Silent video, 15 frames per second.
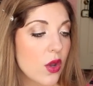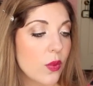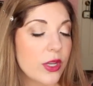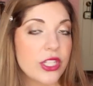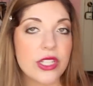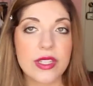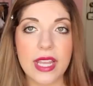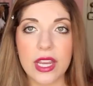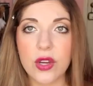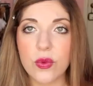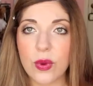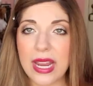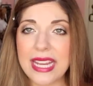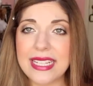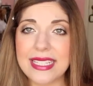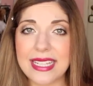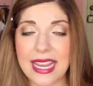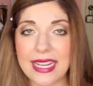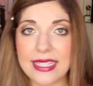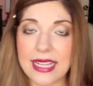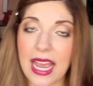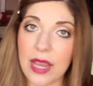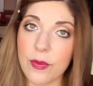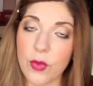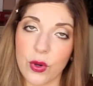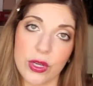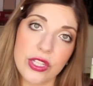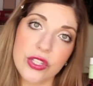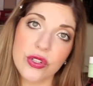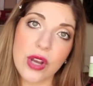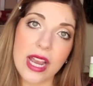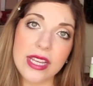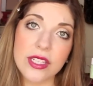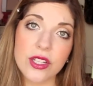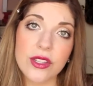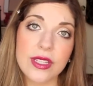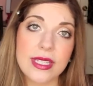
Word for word: which is a great daytime moisturizer.